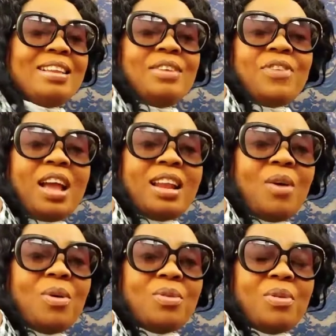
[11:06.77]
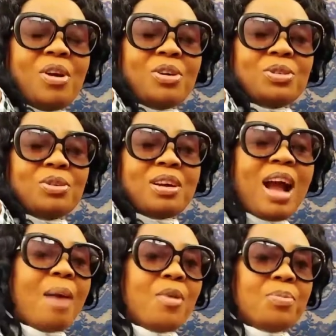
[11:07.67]
The final word will also
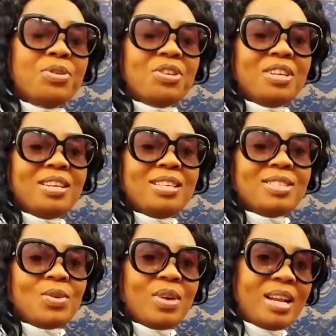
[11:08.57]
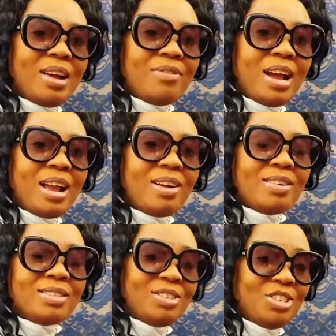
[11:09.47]
come up during this
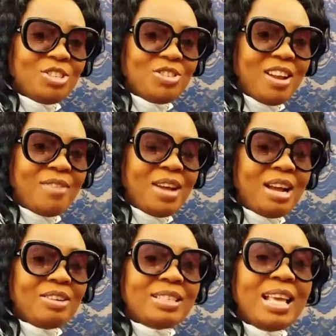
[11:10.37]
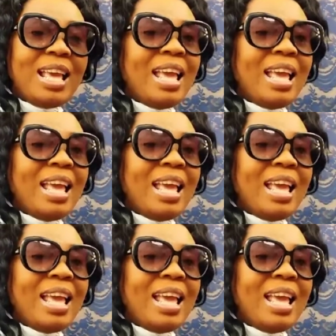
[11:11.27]
coronavirus.